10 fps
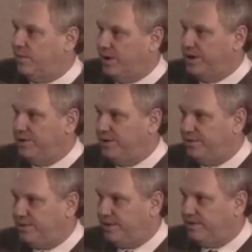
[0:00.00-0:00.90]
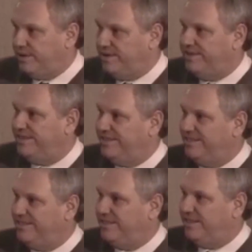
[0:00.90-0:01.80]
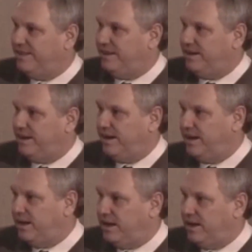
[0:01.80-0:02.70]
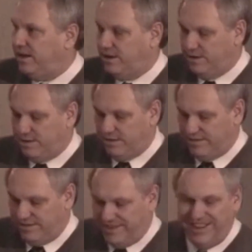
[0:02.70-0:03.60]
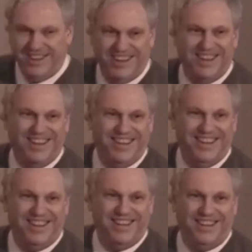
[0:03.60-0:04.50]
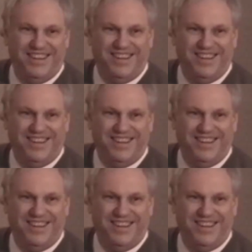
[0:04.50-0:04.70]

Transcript: what do you do for a living? Internet e-learning person.